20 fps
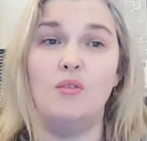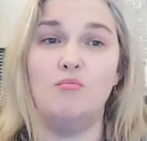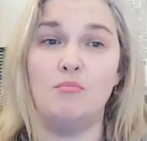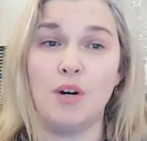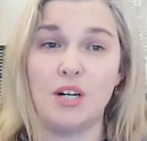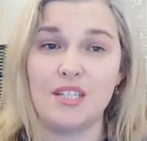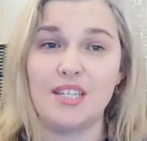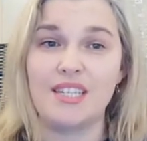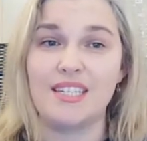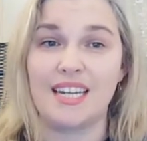
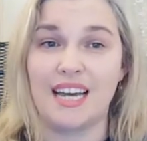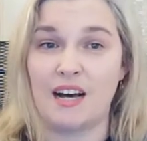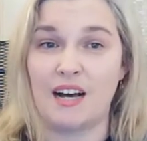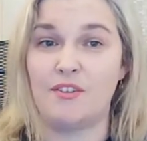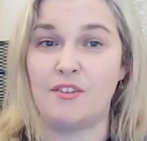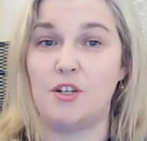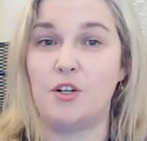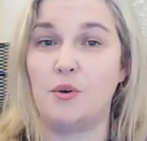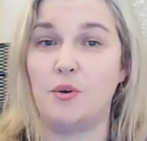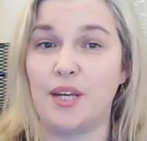must
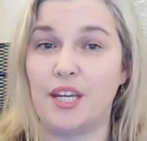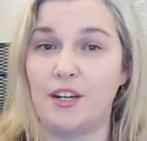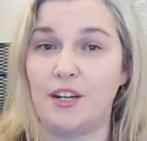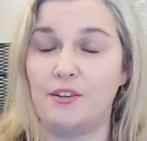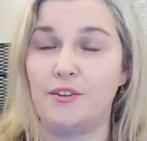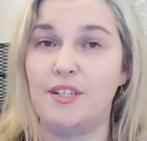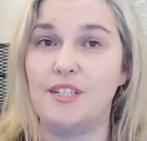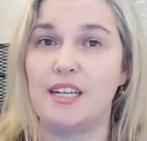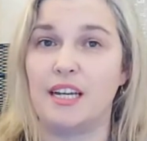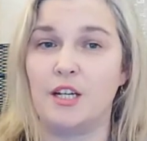have a
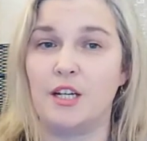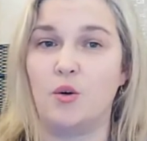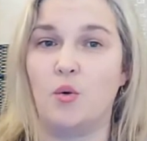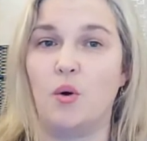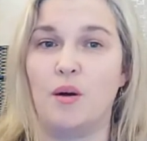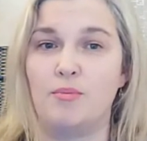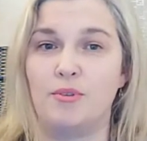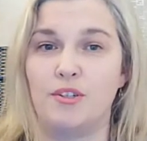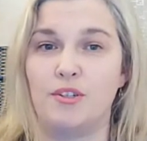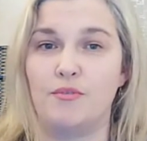coherent and
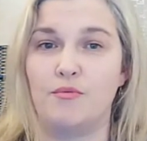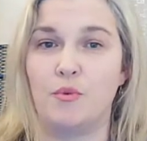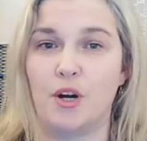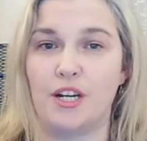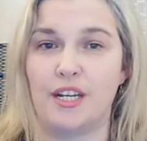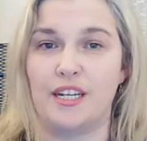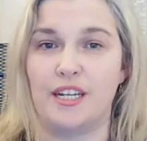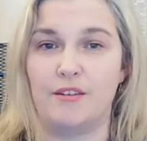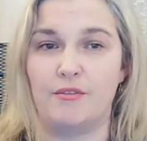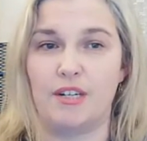cooperative
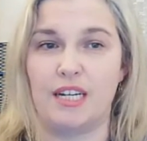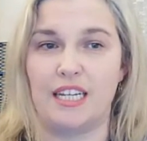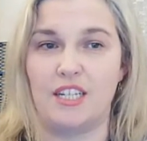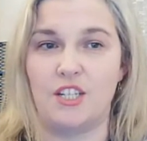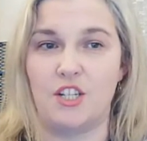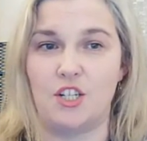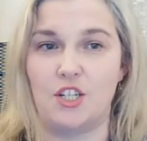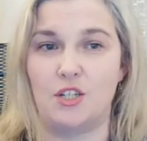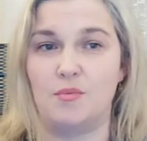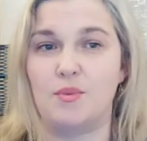working
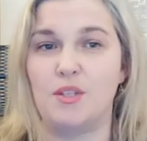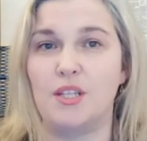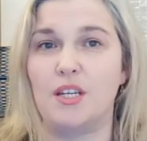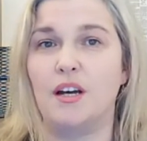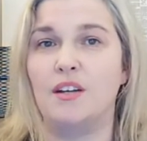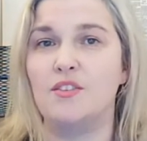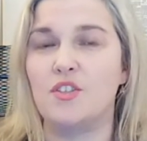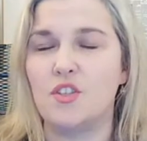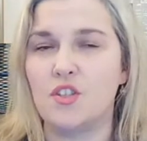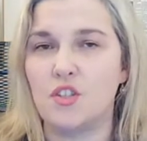
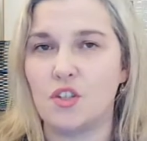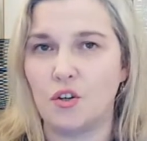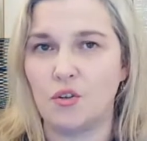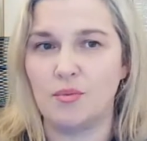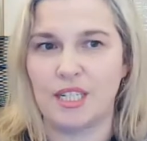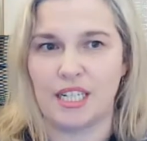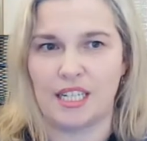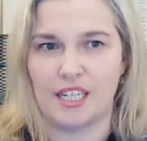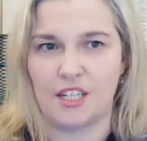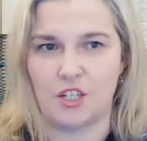relationships on
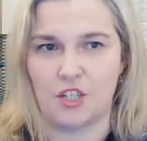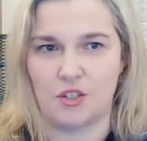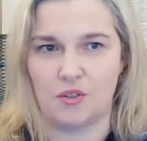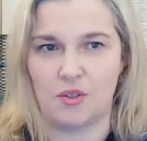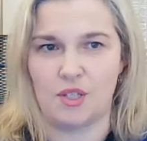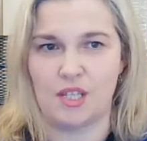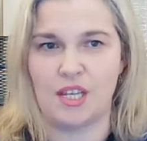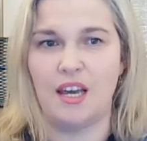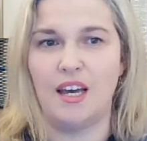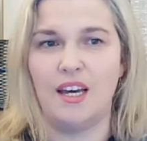so many
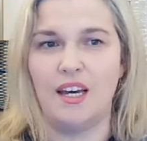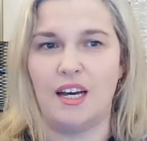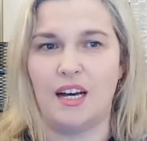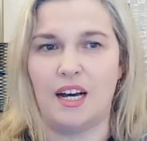issues